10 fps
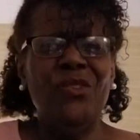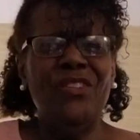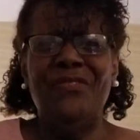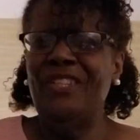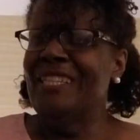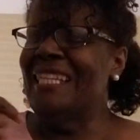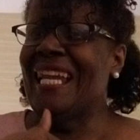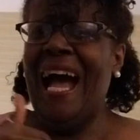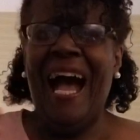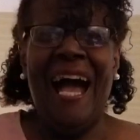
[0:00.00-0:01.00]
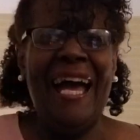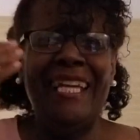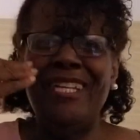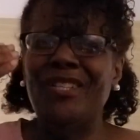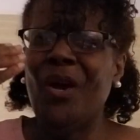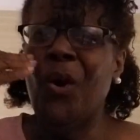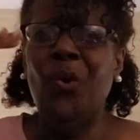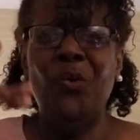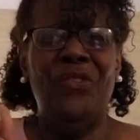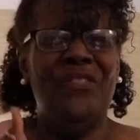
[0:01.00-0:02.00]
the feeling. I
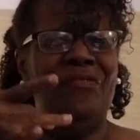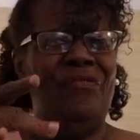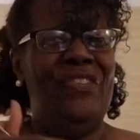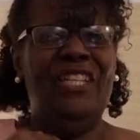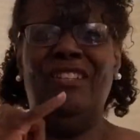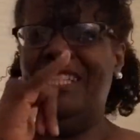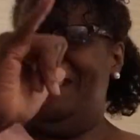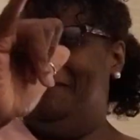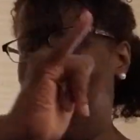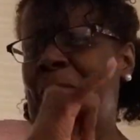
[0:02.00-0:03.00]
know the feeling.